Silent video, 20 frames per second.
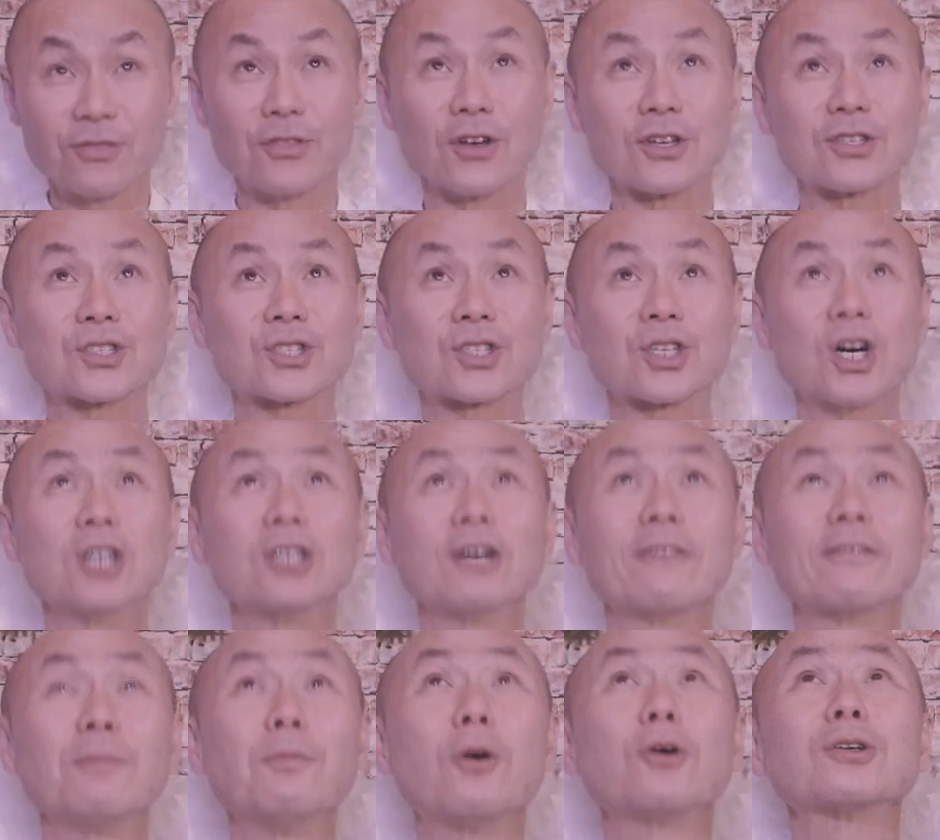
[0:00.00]
The Son of
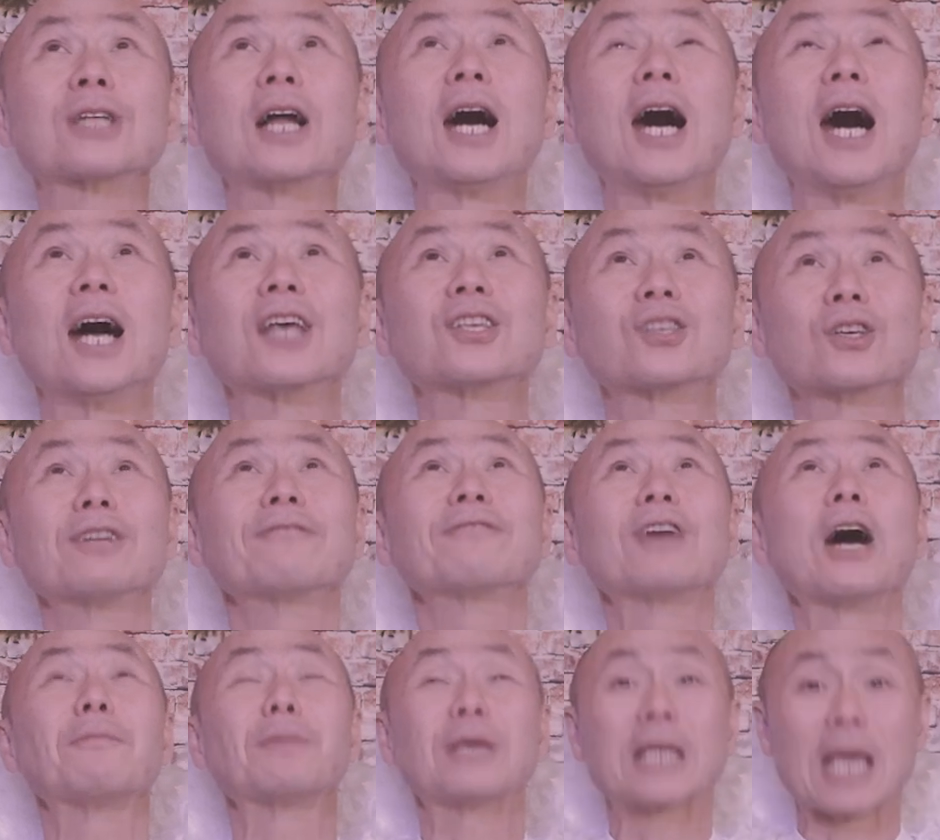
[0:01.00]
the Most High, Son of
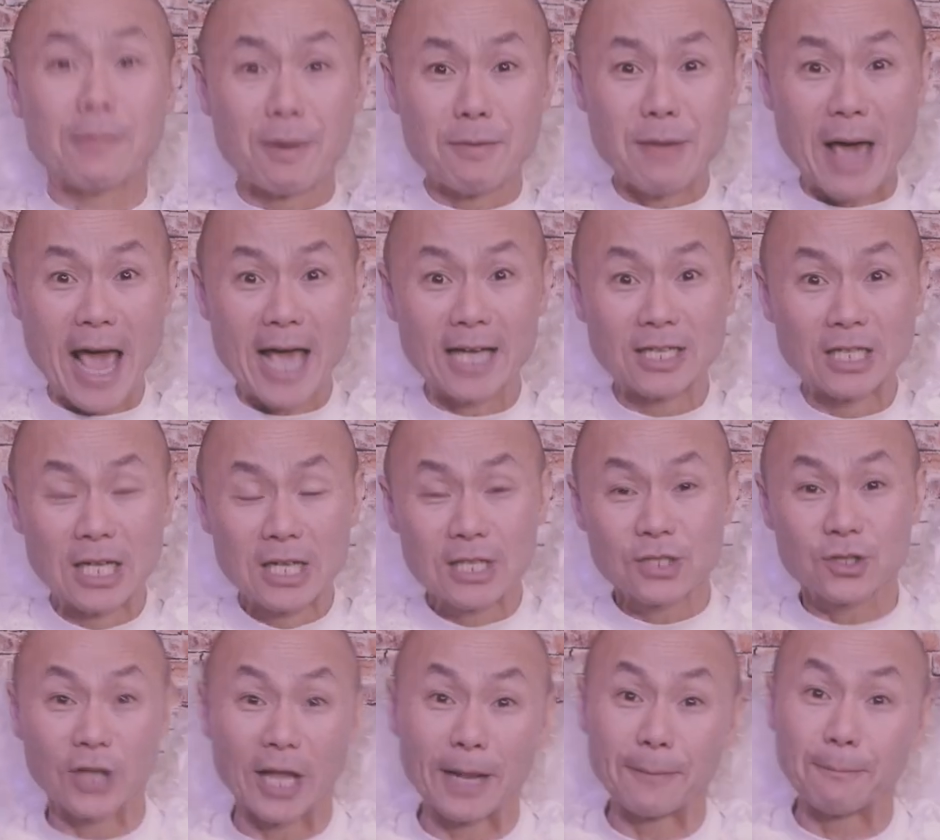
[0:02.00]
God, became a man
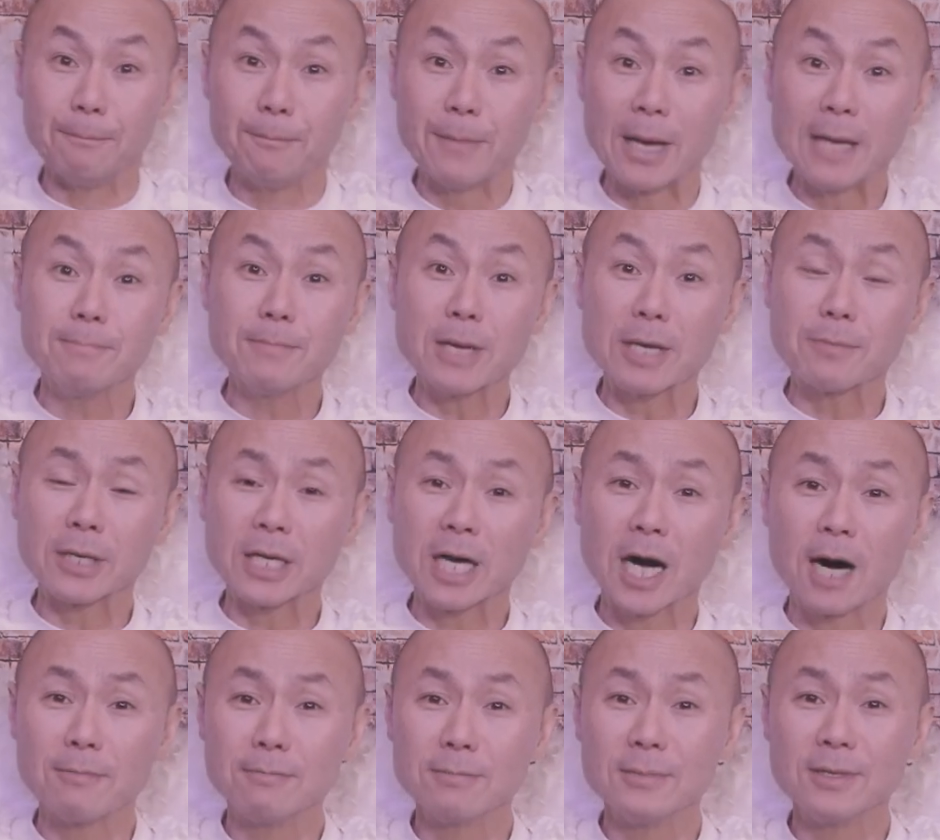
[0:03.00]
so that men may
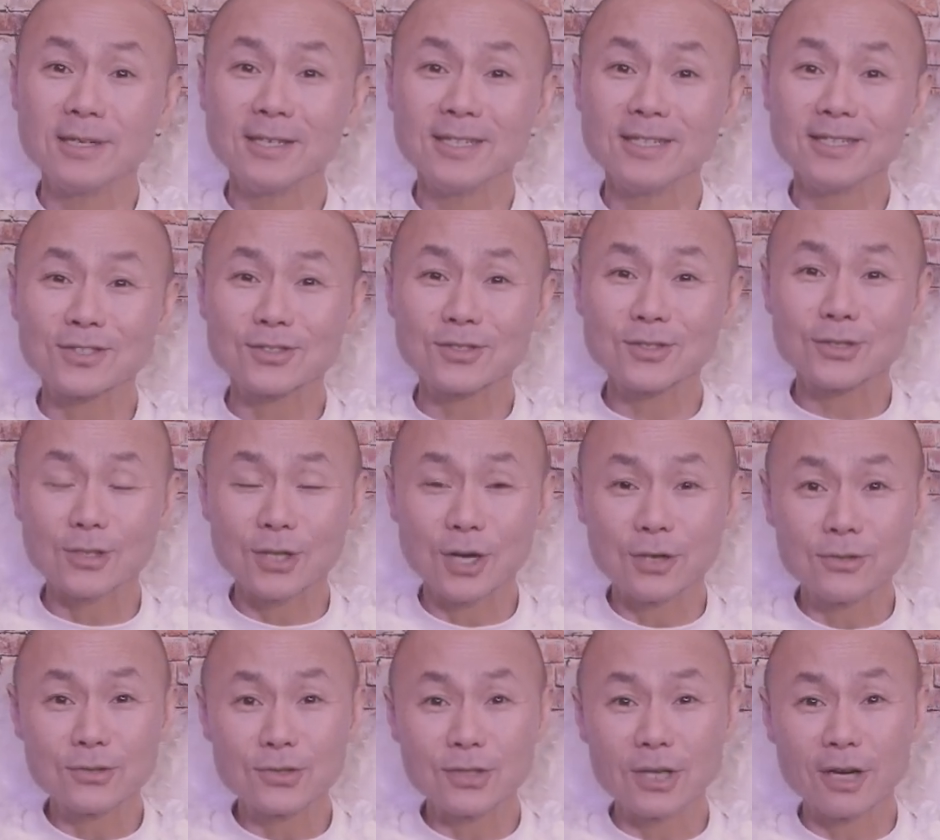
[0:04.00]
become
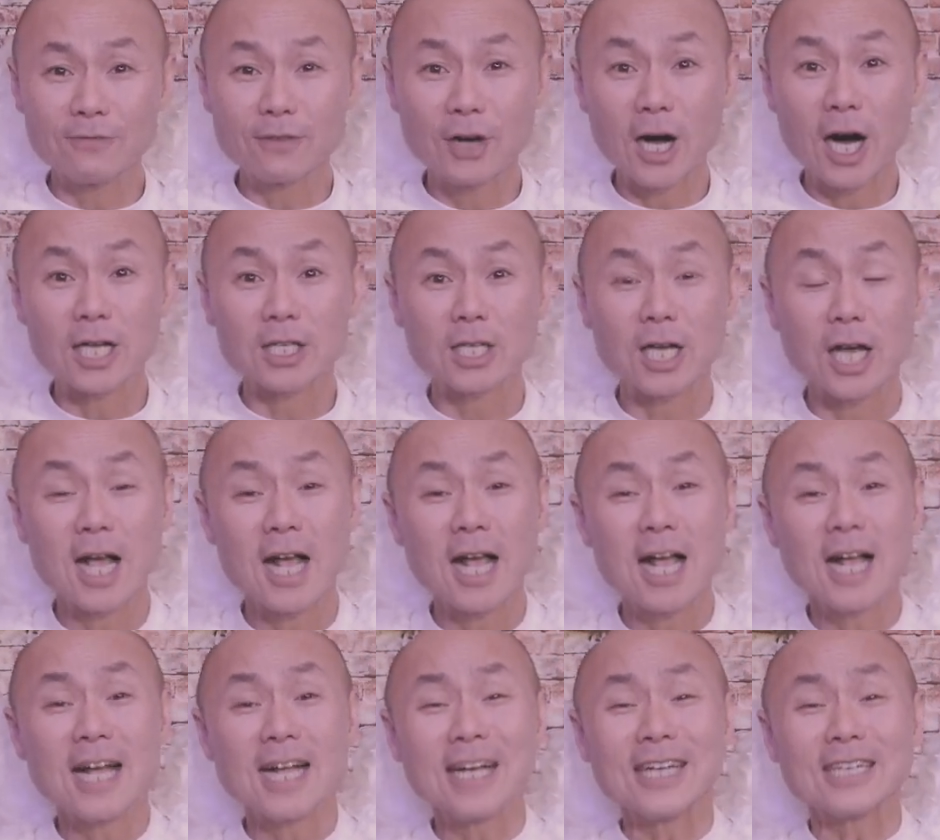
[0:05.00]
sons of God.
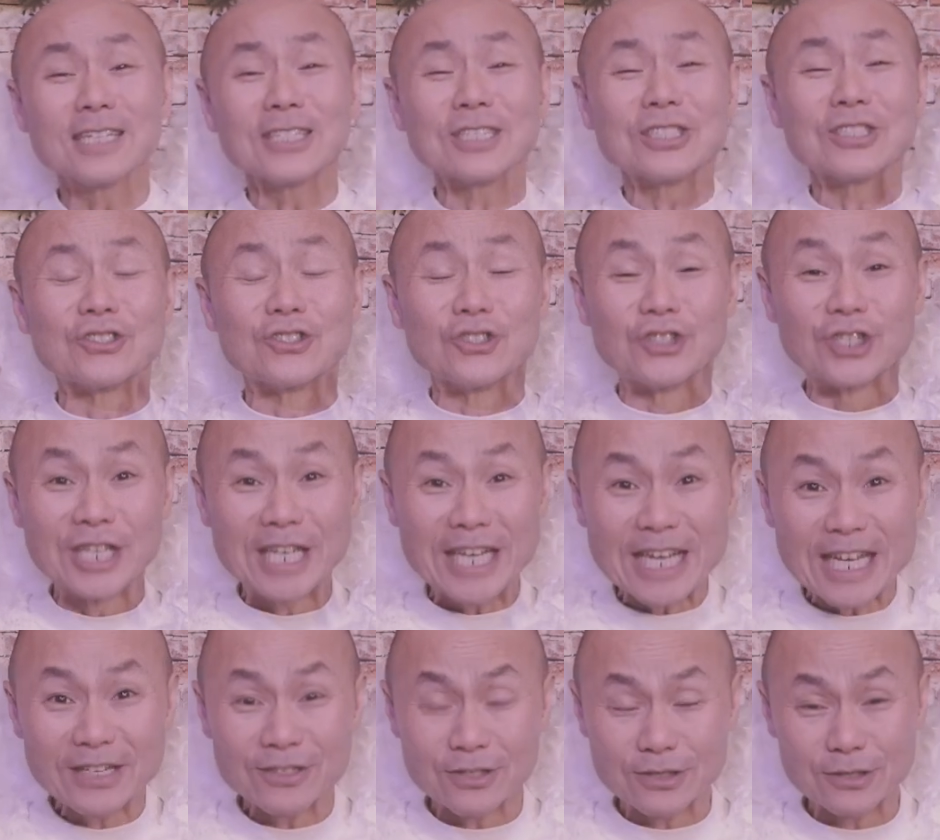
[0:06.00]

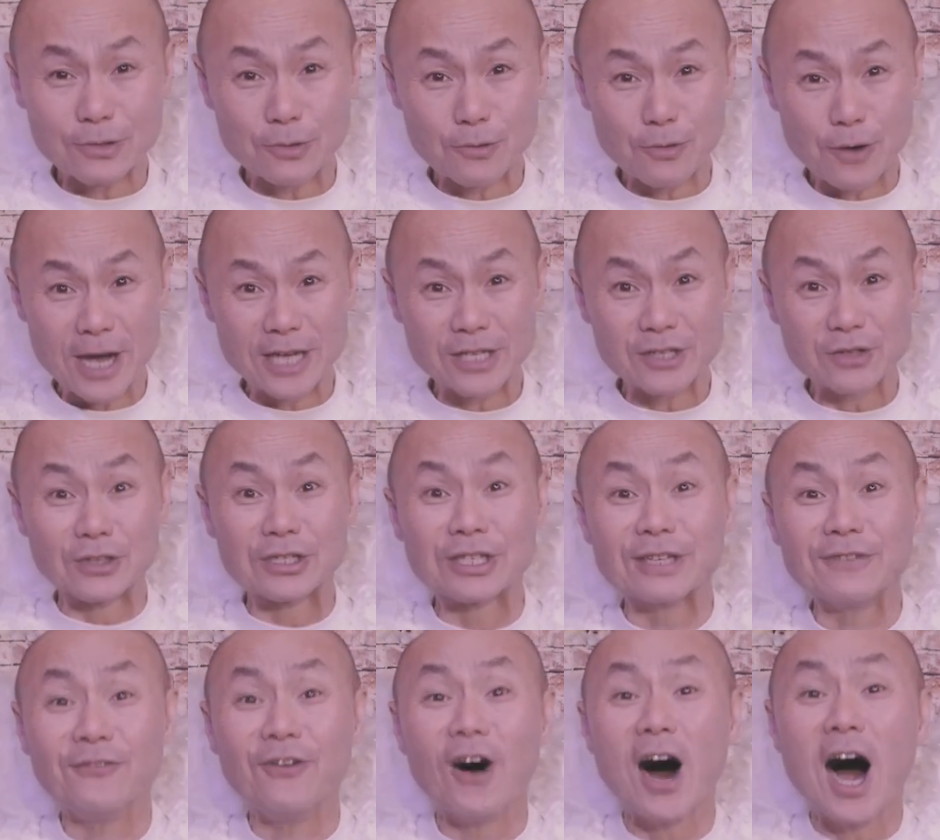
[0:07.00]
Jesus Christ, the
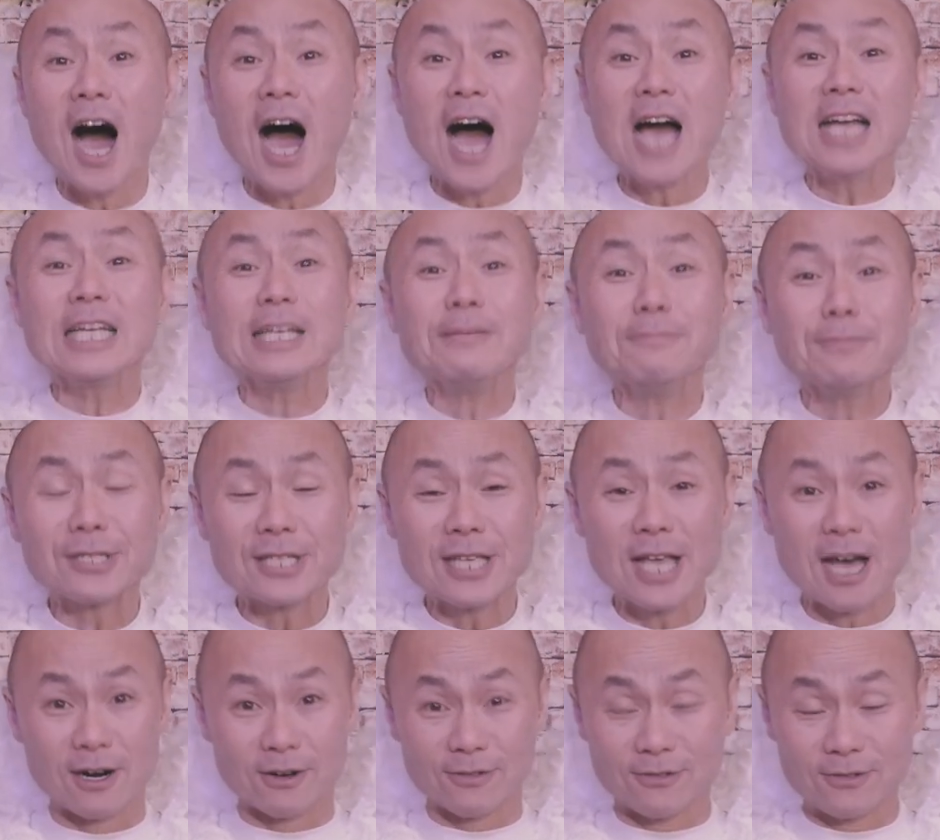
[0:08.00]
divine
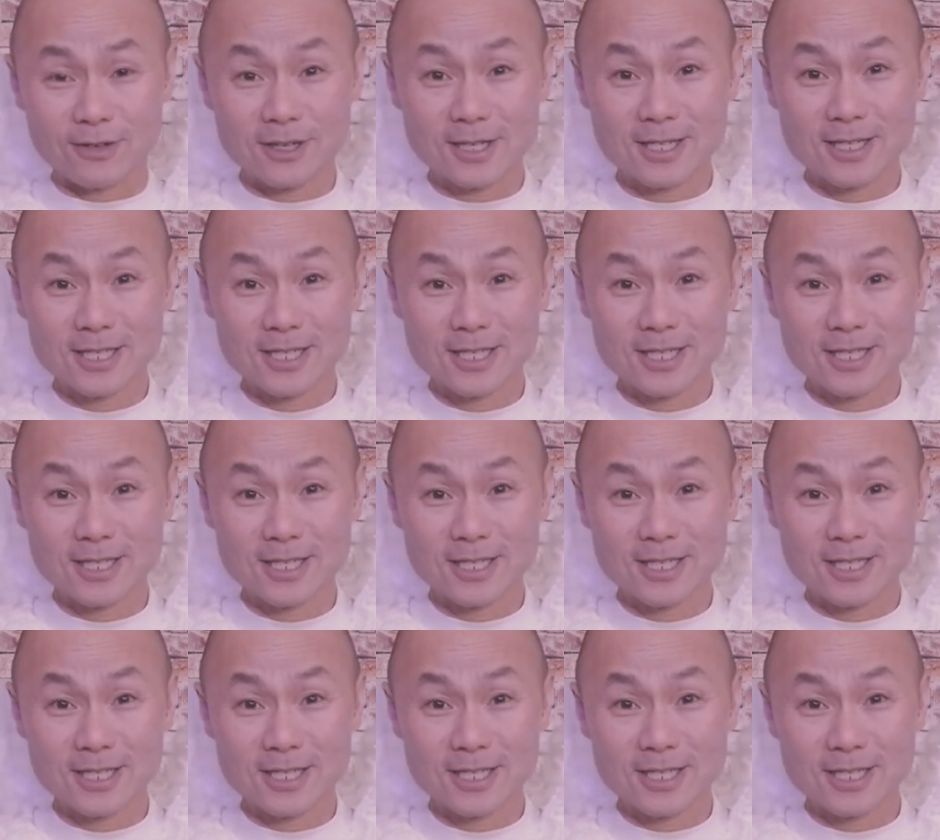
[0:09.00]
himself,